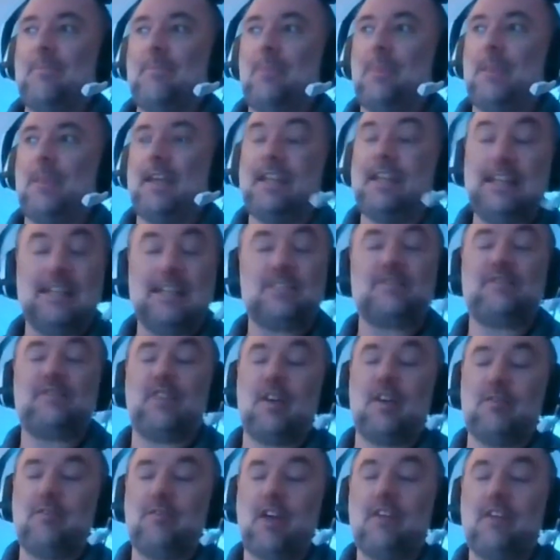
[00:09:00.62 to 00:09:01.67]
is
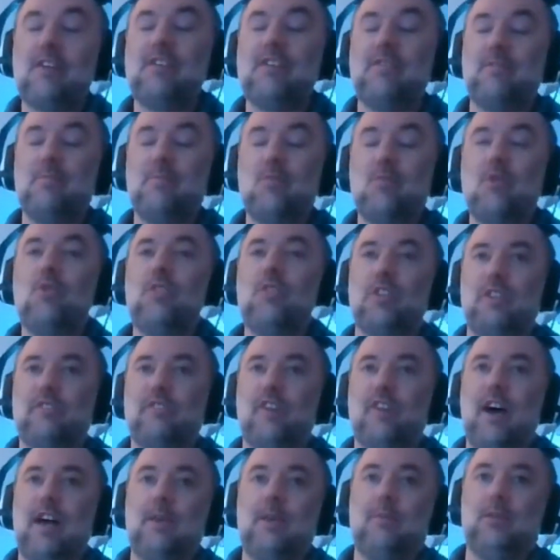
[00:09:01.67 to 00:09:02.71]
a very more than a
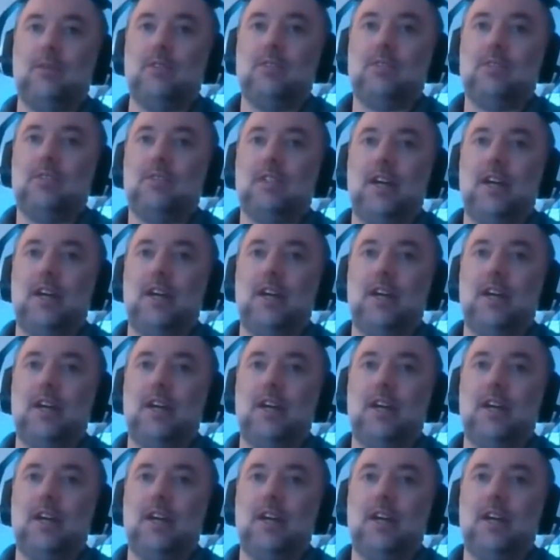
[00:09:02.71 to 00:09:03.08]
viable